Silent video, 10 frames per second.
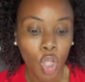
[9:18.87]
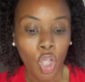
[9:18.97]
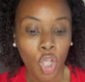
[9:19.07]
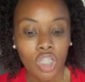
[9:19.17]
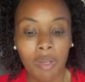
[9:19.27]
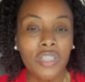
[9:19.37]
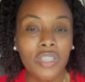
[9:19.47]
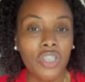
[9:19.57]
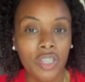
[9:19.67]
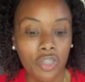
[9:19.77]
Some of the
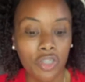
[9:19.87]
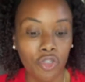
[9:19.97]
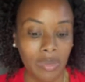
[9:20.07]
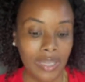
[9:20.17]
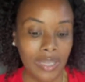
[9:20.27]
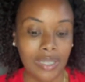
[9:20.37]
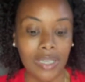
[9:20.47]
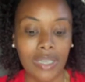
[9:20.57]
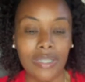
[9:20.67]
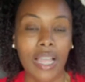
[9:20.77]
changes you may see
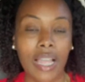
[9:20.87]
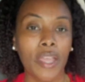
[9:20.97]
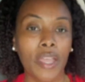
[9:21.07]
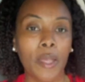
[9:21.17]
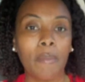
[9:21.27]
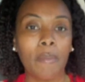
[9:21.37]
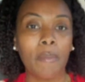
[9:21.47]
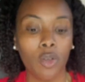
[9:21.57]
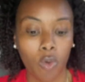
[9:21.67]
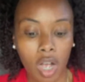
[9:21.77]
is that they might
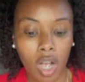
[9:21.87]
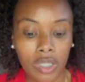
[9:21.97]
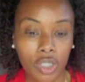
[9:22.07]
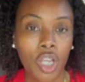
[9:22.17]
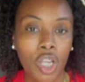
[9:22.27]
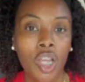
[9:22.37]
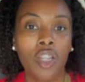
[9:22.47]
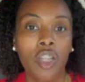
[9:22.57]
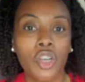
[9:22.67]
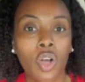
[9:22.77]
want,
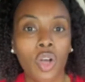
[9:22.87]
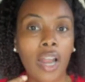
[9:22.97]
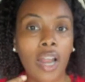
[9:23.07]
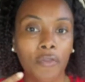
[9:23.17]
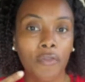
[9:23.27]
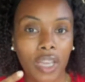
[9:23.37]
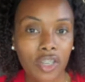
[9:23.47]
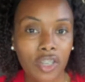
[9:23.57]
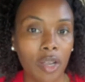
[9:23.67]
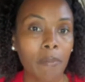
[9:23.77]

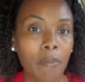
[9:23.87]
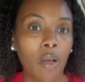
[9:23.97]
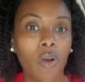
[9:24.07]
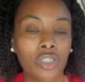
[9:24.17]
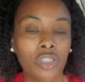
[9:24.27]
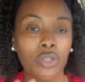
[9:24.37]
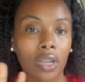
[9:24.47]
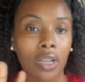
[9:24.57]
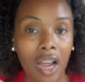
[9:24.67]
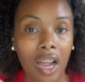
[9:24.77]
clarification. They might want you to
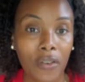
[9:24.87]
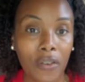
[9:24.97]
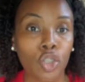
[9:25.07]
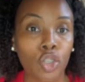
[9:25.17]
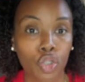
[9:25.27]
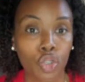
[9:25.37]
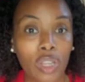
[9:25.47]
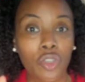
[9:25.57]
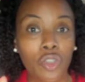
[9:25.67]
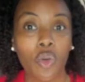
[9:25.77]
clarify to show
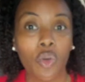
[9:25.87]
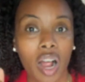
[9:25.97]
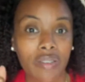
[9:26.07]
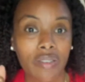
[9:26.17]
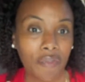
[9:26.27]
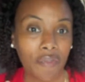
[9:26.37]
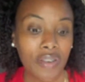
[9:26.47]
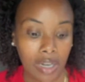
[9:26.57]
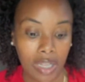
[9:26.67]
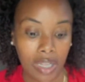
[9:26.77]
that you are
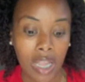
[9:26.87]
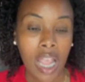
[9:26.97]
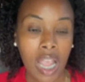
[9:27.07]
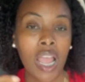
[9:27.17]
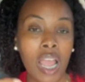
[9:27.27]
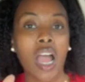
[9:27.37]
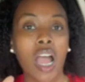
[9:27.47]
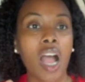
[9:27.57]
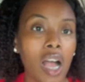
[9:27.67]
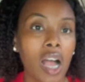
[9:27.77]
definitely
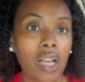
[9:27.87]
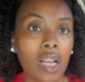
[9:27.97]
a